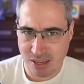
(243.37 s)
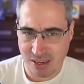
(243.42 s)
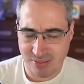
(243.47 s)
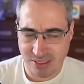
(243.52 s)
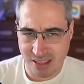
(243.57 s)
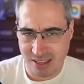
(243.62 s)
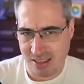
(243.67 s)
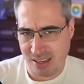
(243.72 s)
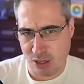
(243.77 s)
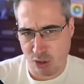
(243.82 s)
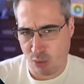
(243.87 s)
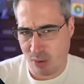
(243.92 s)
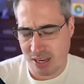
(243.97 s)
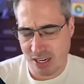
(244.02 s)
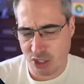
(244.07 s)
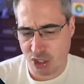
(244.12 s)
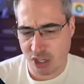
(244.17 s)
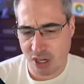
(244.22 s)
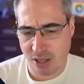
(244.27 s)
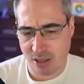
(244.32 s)
They have that like
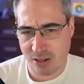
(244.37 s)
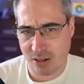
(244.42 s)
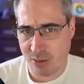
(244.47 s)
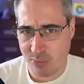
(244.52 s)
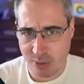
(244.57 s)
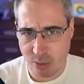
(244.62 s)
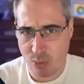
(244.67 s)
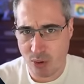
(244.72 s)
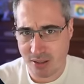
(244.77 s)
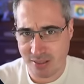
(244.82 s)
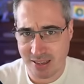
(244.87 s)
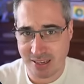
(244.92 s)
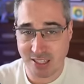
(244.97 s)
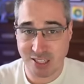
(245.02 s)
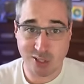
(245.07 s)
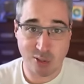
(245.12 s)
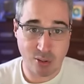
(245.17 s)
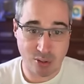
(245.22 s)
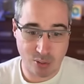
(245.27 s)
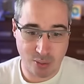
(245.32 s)
grayish color and we want
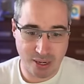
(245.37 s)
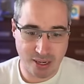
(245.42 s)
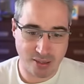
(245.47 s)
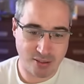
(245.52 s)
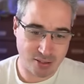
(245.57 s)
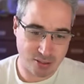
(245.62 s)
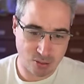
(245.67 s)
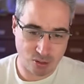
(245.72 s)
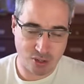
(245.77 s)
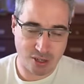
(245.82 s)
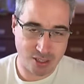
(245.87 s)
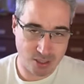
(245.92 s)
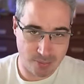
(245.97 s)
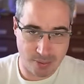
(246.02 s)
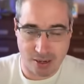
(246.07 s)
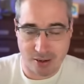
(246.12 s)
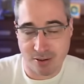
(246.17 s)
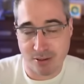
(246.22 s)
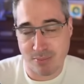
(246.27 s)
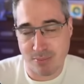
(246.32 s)
that to go away. So
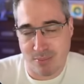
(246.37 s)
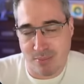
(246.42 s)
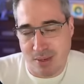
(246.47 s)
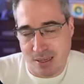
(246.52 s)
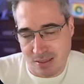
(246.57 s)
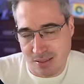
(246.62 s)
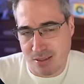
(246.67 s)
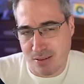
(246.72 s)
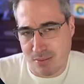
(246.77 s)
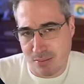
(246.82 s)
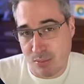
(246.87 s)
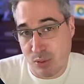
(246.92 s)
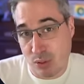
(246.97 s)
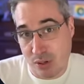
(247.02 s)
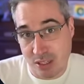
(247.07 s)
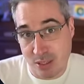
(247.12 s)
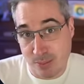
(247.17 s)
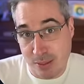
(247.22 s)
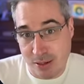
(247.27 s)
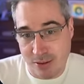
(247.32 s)
transparent makes it
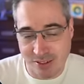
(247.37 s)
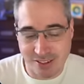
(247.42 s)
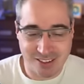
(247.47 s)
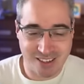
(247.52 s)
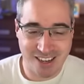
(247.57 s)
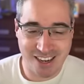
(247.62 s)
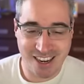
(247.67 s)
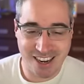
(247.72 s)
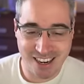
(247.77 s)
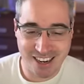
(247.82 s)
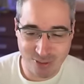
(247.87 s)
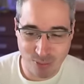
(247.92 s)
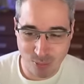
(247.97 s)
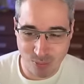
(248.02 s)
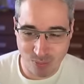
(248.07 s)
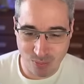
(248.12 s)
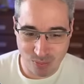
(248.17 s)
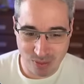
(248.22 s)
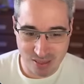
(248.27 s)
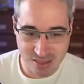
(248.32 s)
transparent.
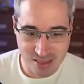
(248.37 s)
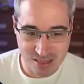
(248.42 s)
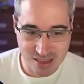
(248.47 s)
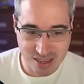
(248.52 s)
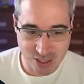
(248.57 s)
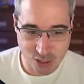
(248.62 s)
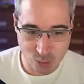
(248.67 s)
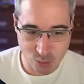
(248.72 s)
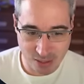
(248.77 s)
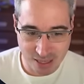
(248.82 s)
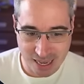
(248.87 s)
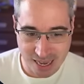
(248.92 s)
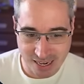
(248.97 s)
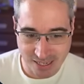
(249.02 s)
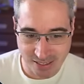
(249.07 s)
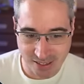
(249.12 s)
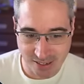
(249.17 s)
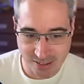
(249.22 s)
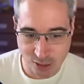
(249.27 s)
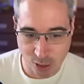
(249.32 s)
And this will
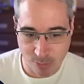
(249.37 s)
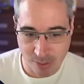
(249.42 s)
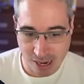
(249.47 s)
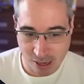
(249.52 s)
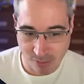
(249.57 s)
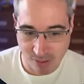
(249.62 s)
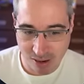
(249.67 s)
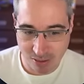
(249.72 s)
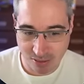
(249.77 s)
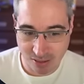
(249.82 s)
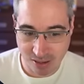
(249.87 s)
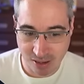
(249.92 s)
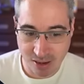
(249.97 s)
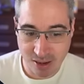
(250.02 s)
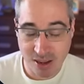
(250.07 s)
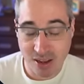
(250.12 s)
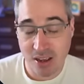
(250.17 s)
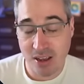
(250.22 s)
act as our background.